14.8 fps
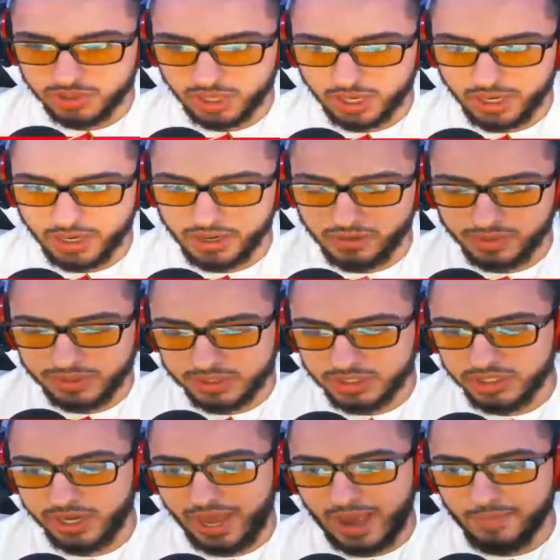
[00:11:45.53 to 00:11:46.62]
right here, which
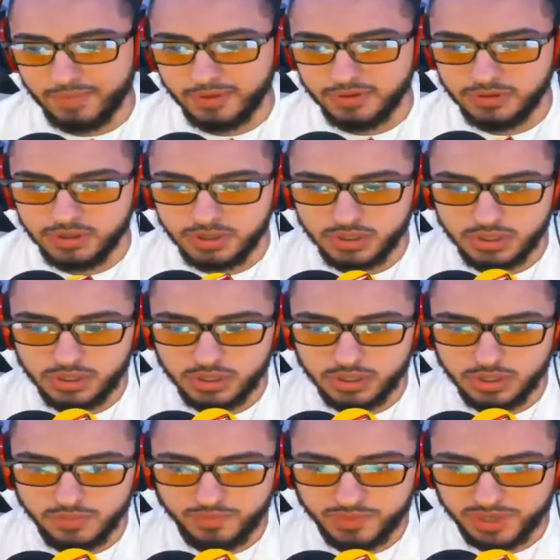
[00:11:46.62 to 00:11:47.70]
could happen
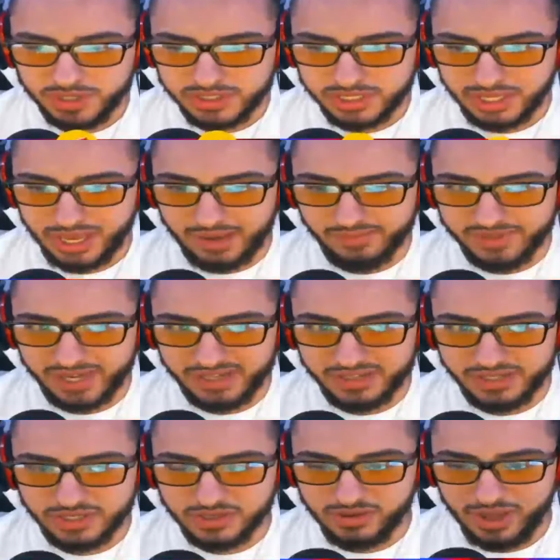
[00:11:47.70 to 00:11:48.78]
because the game
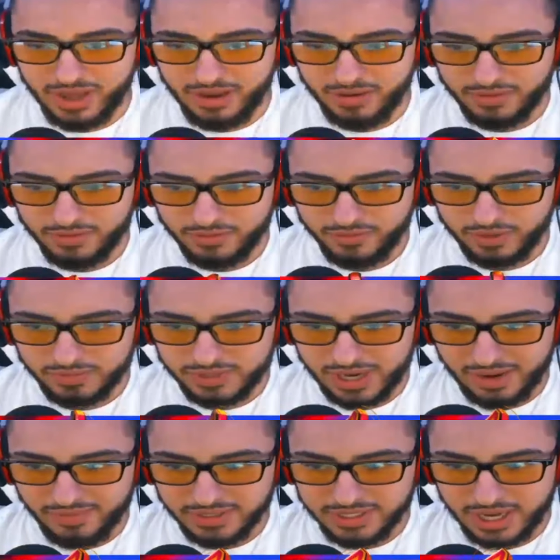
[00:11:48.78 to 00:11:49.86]
tends to do that from
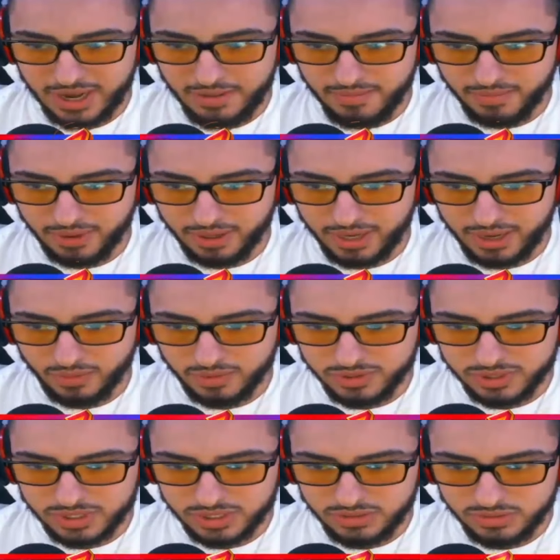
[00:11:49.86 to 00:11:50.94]
time to time. But hey, we'll
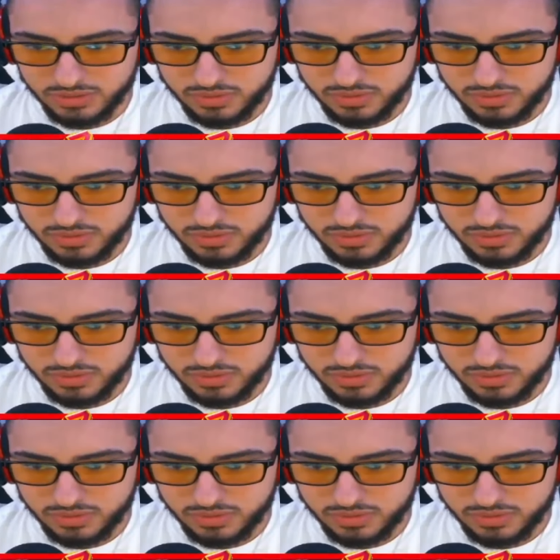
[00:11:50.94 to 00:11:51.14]
see.